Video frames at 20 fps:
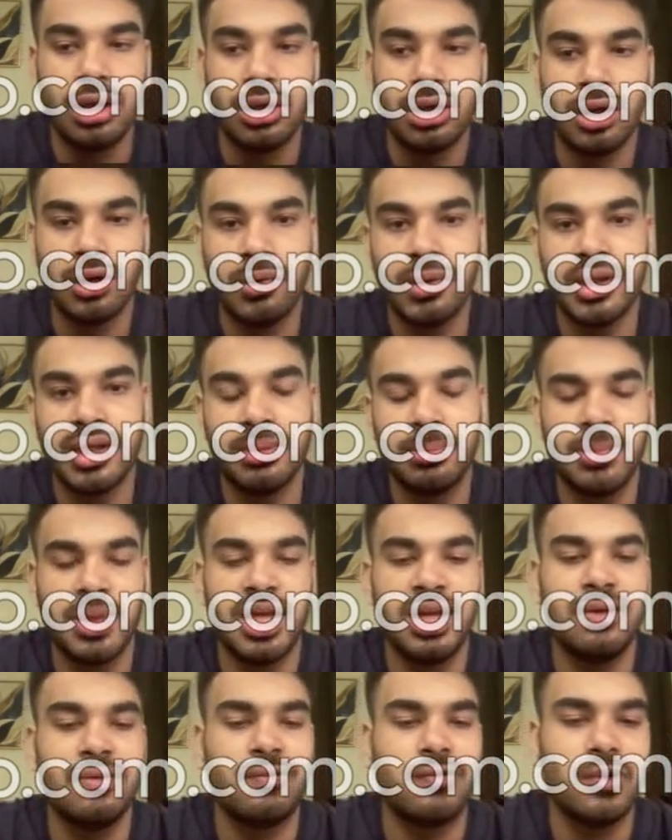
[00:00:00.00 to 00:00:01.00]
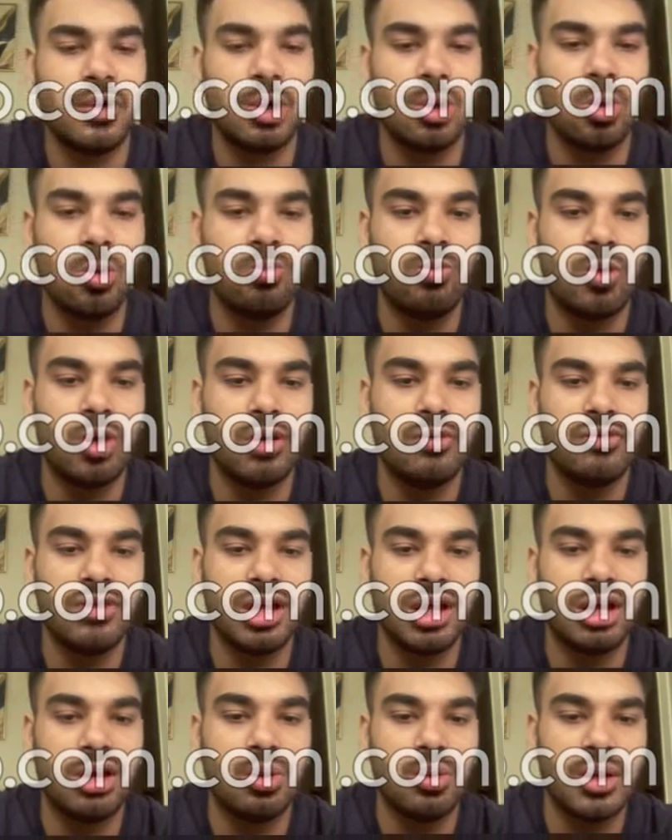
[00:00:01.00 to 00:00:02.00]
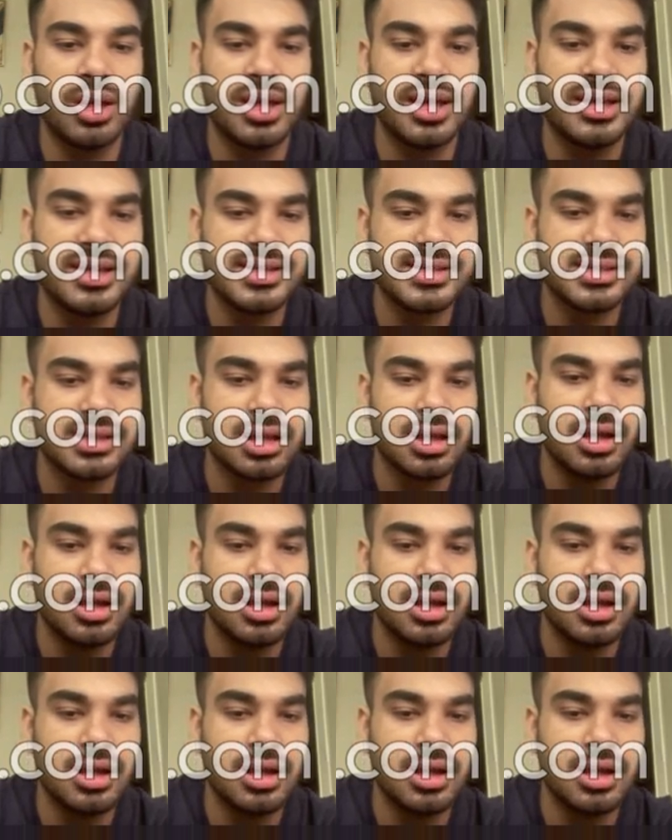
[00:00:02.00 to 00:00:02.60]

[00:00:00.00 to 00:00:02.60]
Now in the main for loop, what we are doing is,